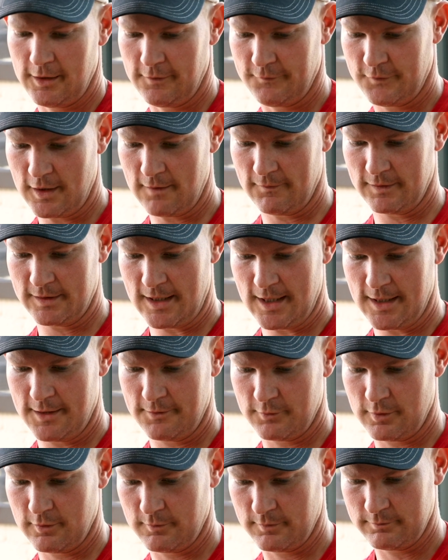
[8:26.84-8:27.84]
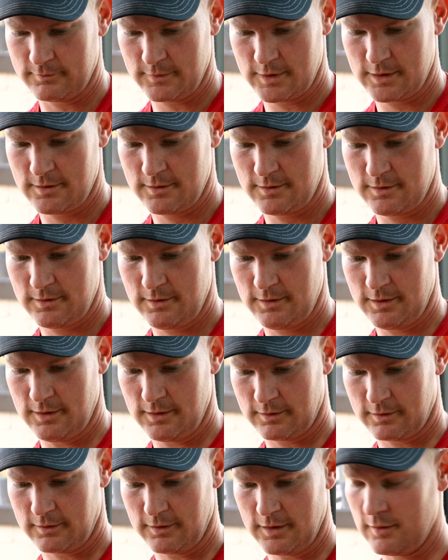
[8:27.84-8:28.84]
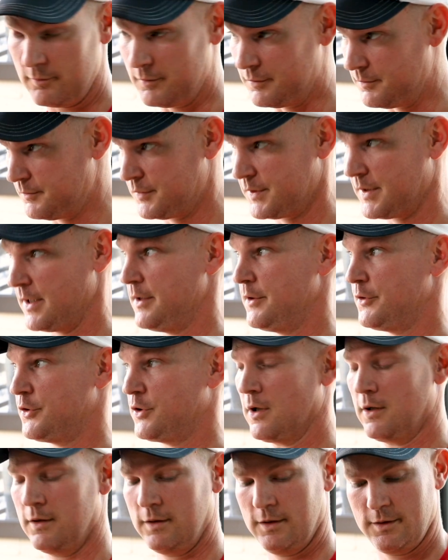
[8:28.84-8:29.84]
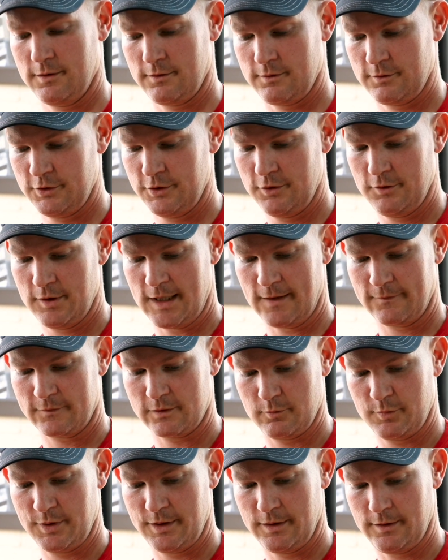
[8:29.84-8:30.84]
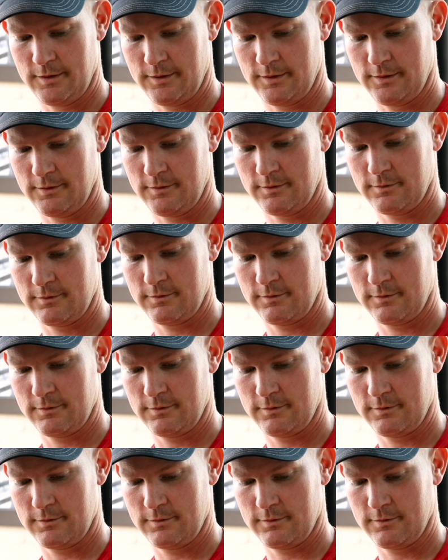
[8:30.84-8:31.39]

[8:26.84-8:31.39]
If you have a dining room in a club, say in Charlotte, you have to be